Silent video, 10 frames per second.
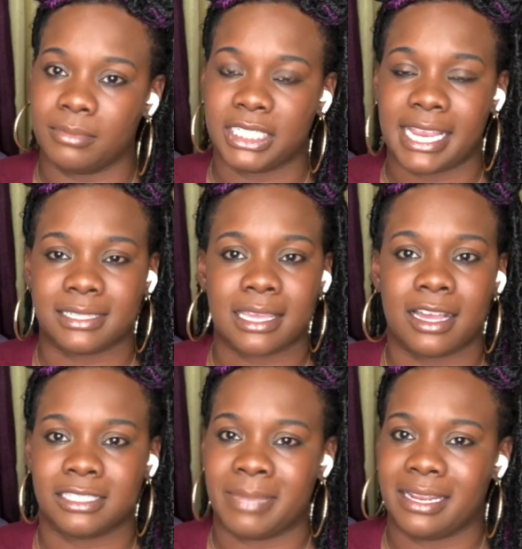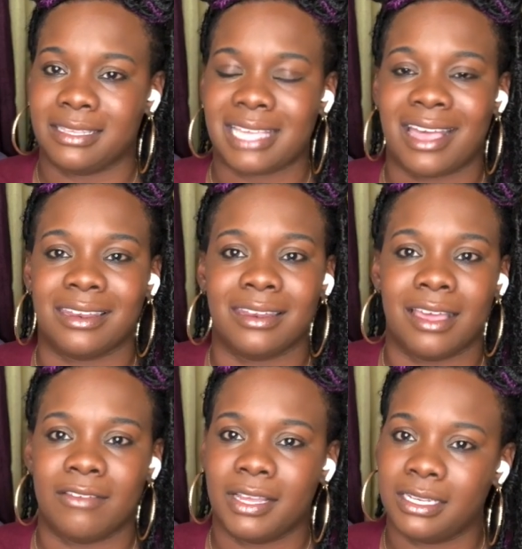She has cosmetics. I
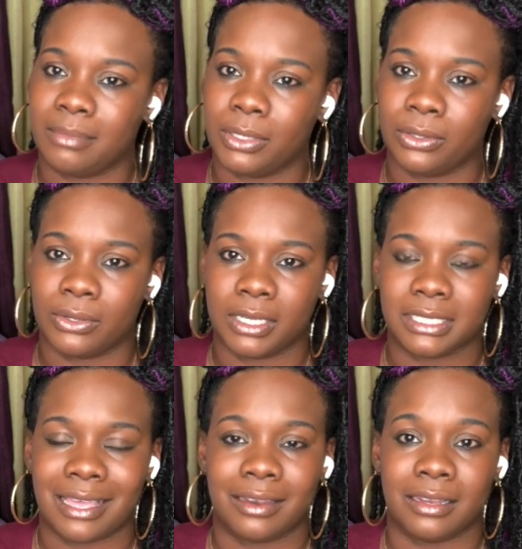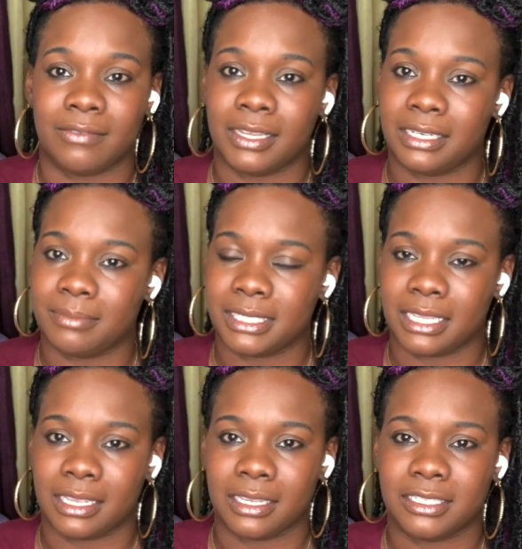love her lip gloss. I love her
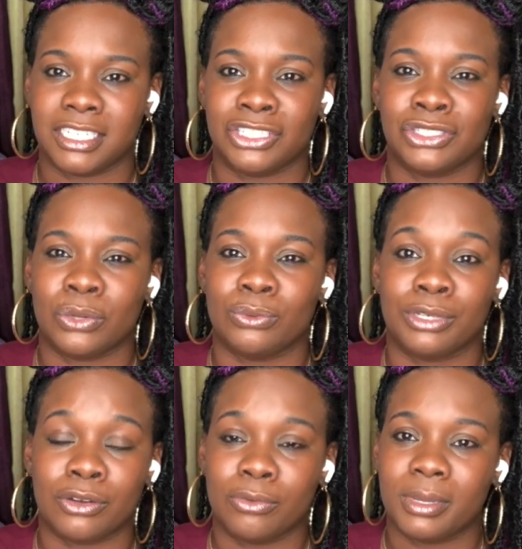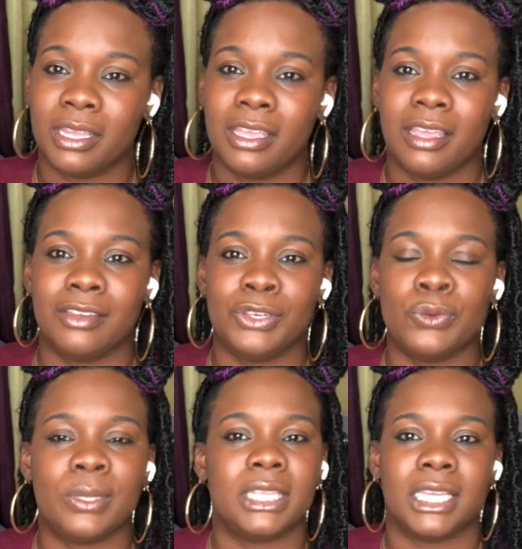lipstick. She is so dope. You
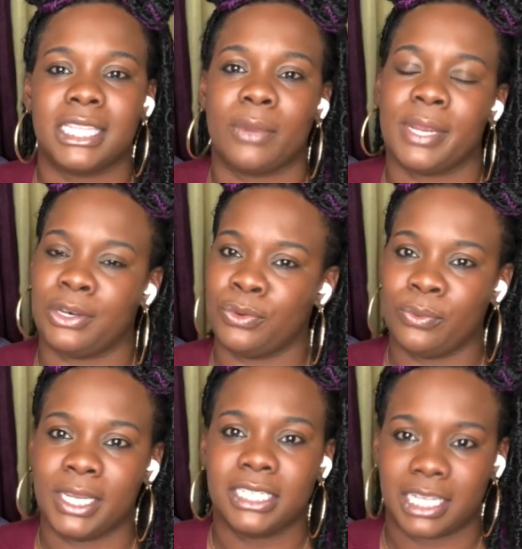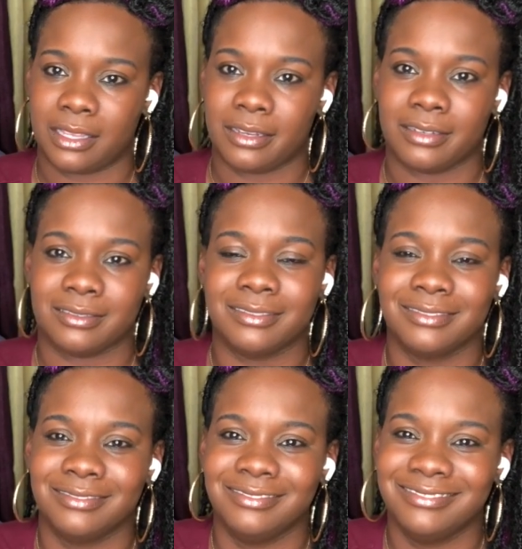would think that we knew each other.
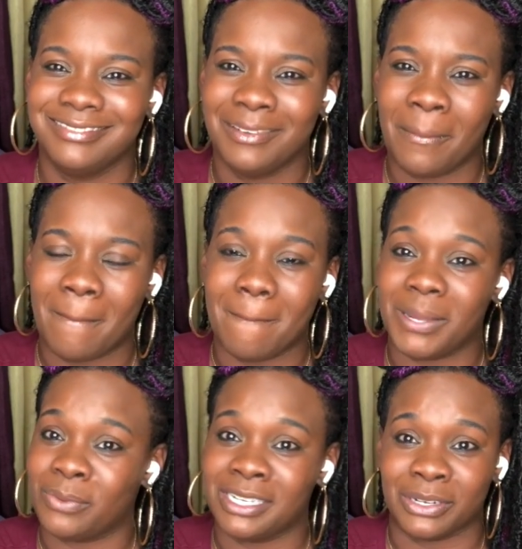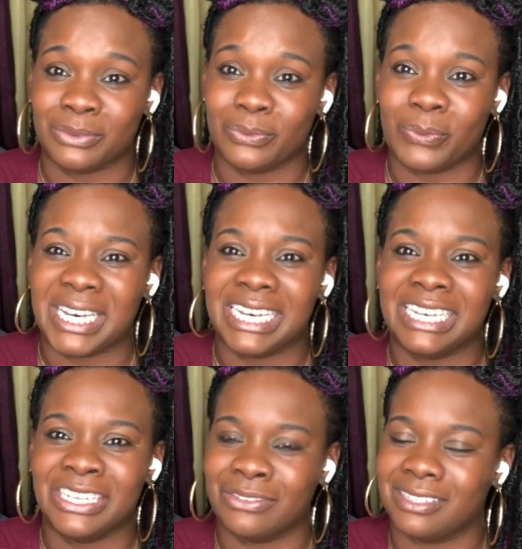But we don't. We
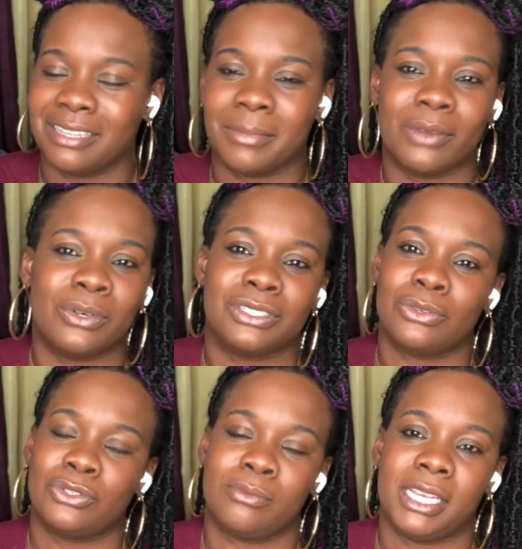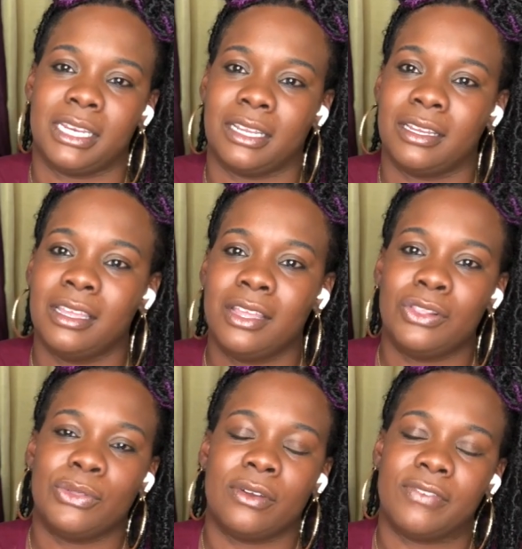literally met on social media
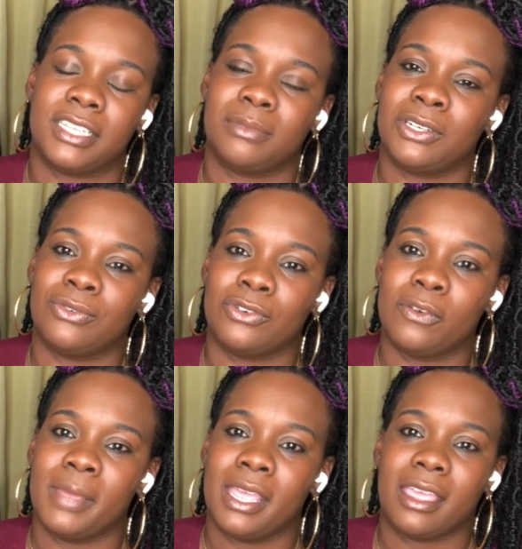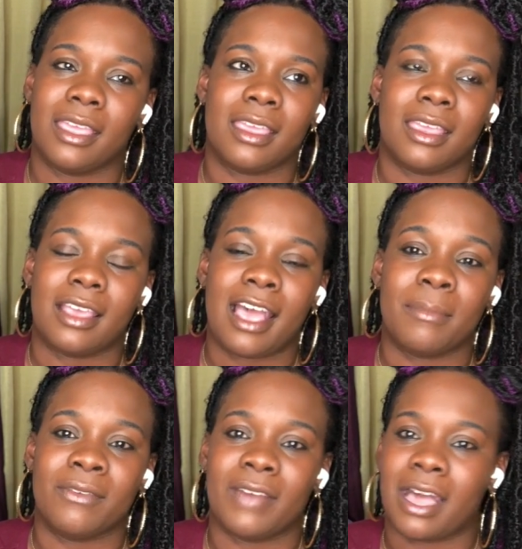through a Facebook group. And I've
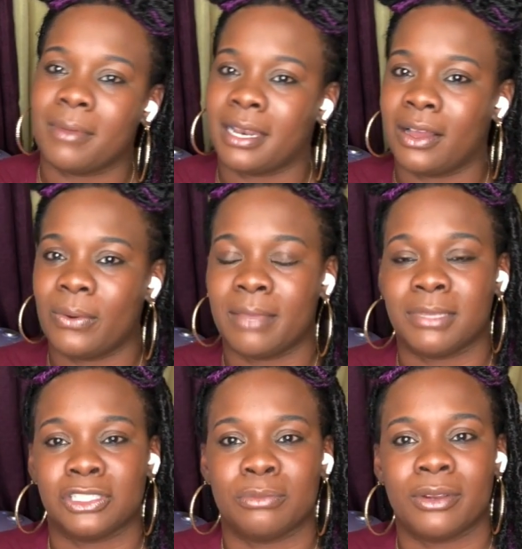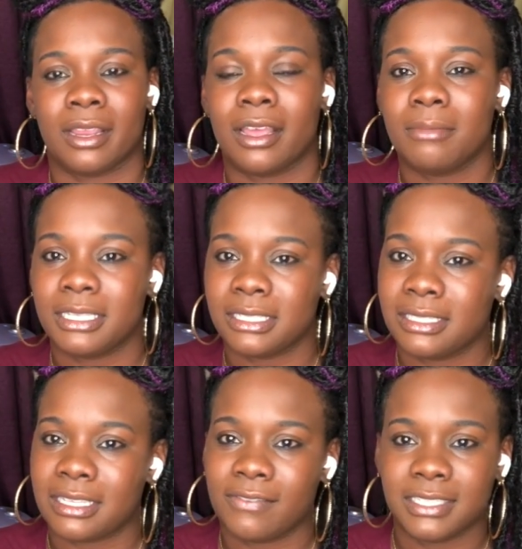been vibing out and been supporting her
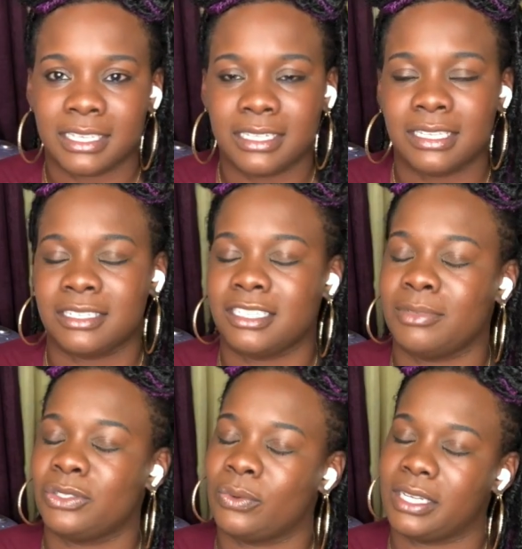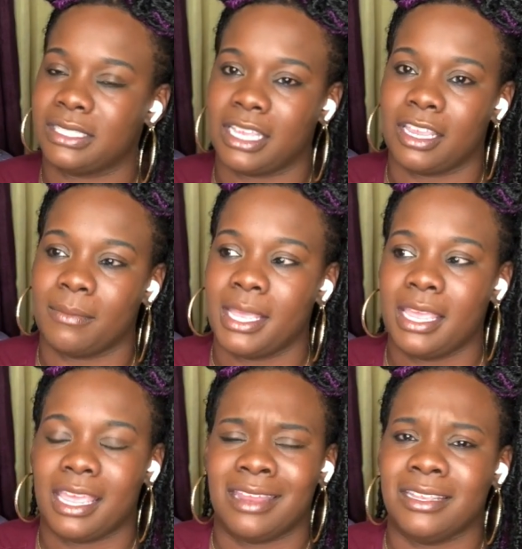business ever since. And she's been doing the same.
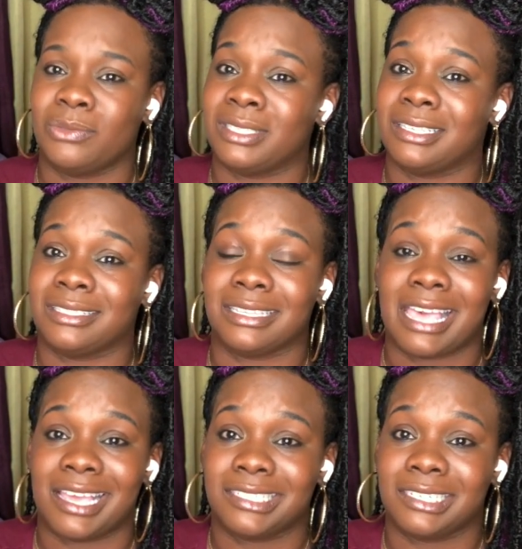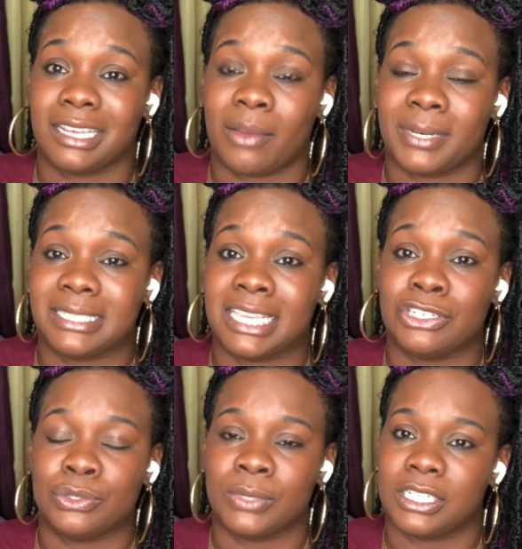And this was since last year. I want to say
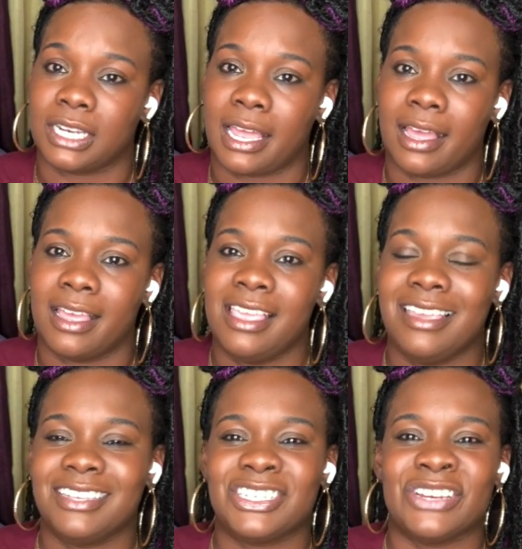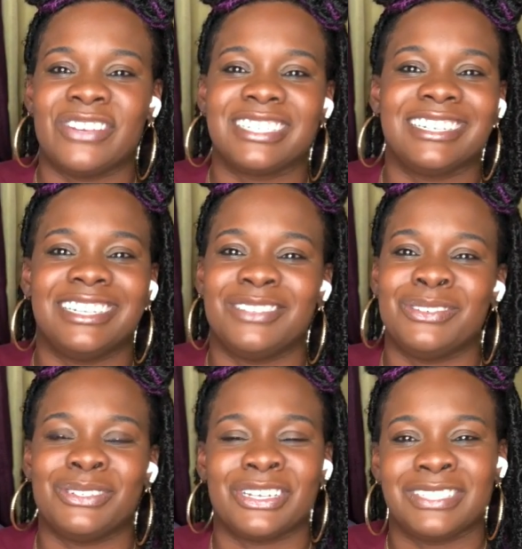June or July. She originally lived in
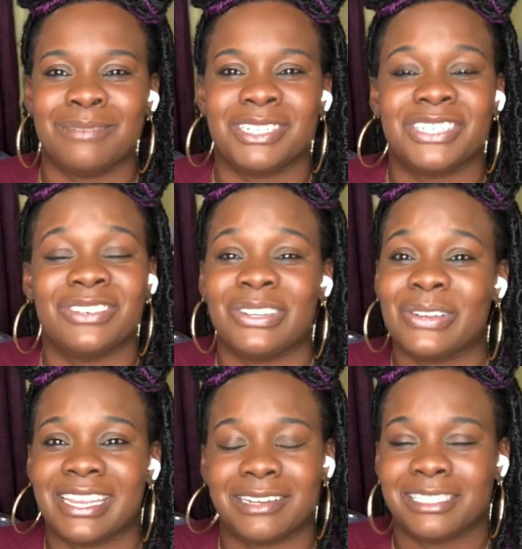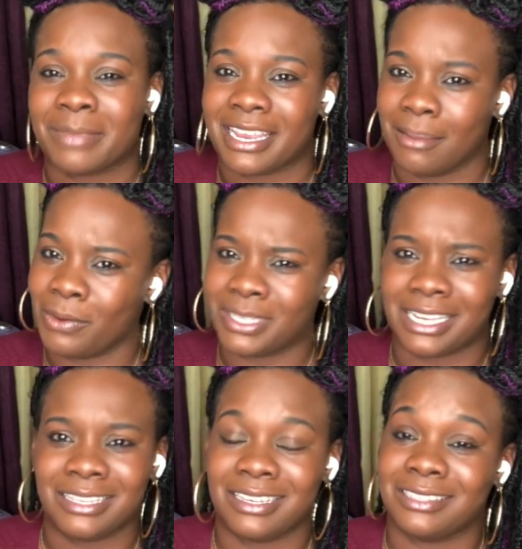New Jersey, but she relocated to Miami, which I
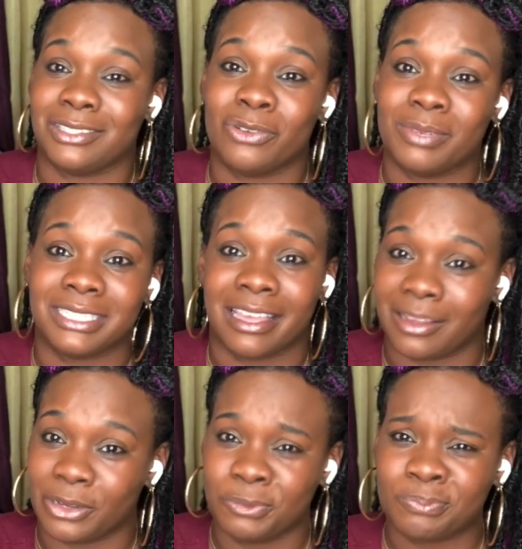think is dope as hell.